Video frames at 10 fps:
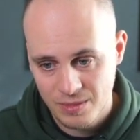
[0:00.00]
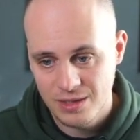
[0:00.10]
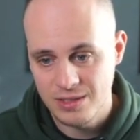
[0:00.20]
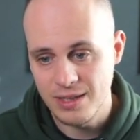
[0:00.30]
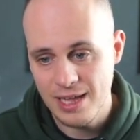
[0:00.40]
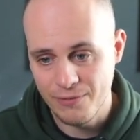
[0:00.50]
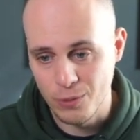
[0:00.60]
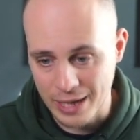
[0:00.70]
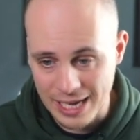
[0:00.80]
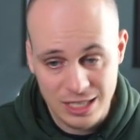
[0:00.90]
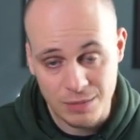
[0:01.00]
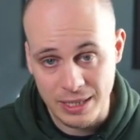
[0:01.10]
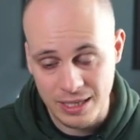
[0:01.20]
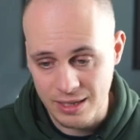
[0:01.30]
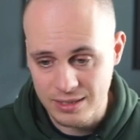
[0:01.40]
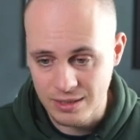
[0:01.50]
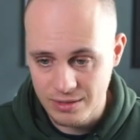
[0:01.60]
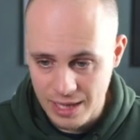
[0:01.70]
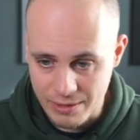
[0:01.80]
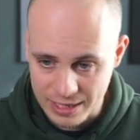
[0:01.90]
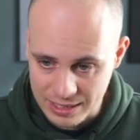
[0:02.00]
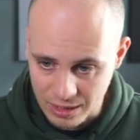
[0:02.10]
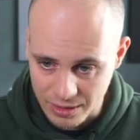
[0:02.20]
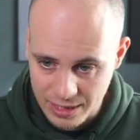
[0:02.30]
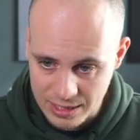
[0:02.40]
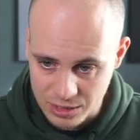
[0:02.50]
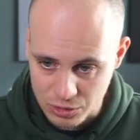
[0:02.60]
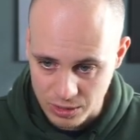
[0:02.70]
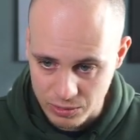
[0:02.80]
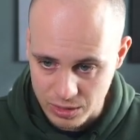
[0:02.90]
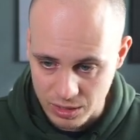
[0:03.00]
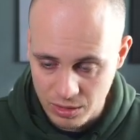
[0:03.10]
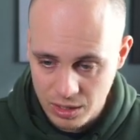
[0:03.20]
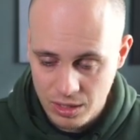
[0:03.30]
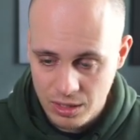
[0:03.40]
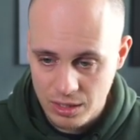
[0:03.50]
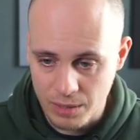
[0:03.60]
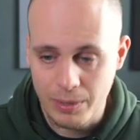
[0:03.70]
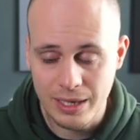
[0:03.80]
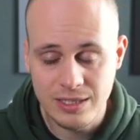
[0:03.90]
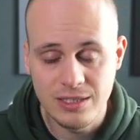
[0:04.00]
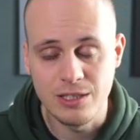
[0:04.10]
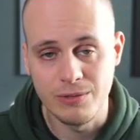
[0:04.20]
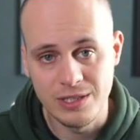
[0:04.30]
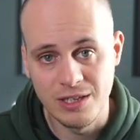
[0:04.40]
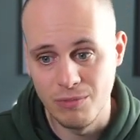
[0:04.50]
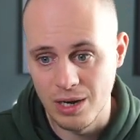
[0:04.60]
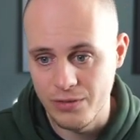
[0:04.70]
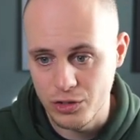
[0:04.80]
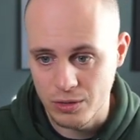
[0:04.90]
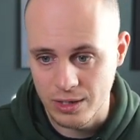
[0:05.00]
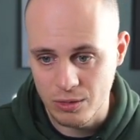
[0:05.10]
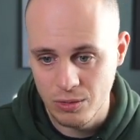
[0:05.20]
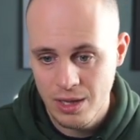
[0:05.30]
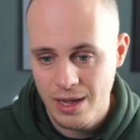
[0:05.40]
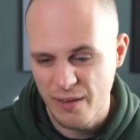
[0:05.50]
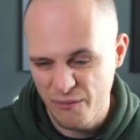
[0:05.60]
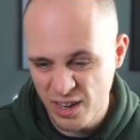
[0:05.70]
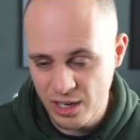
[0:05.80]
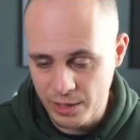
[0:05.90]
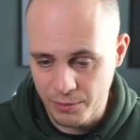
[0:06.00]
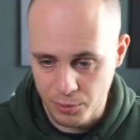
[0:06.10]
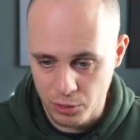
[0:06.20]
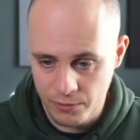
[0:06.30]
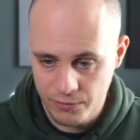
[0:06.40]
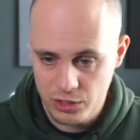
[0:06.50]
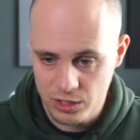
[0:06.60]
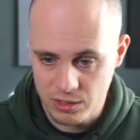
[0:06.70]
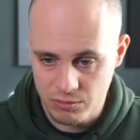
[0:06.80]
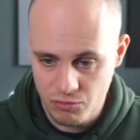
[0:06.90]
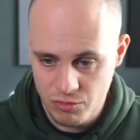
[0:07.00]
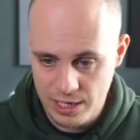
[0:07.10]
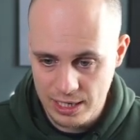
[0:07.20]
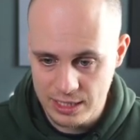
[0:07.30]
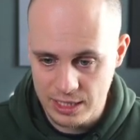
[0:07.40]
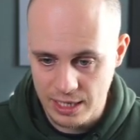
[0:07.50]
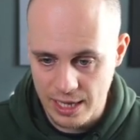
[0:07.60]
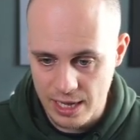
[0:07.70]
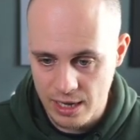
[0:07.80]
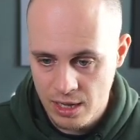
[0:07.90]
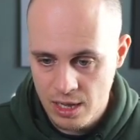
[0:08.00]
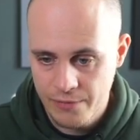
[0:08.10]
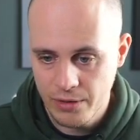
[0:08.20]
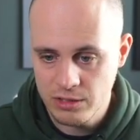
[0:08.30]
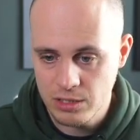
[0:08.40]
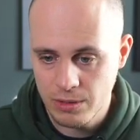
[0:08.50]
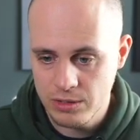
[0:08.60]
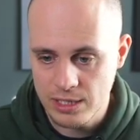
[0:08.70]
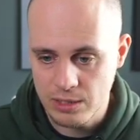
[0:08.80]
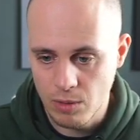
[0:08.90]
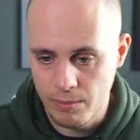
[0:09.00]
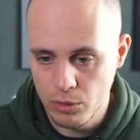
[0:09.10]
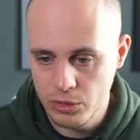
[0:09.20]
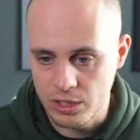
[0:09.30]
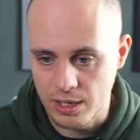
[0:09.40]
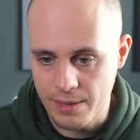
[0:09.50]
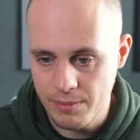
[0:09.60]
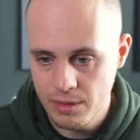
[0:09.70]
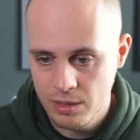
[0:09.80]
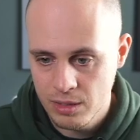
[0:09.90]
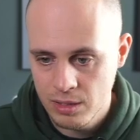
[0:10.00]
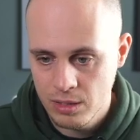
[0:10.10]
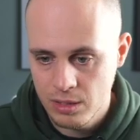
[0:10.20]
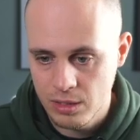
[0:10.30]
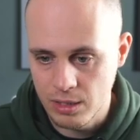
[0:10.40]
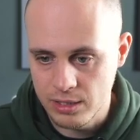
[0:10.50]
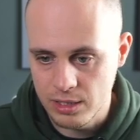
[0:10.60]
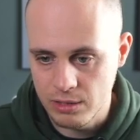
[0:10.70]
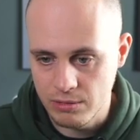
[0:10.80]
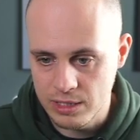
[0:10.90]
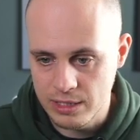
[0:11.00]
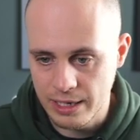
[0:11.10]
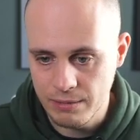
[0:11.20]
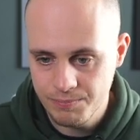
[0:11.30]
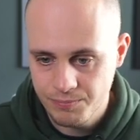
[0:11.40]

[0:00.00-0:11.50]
So therefore, A should be the answer. There it is. Look, there's the triangle to the plus, to the right of the triangle. And final bit of proof, just to really sink it in. If I was to rotate it one more time, 90 degrees down,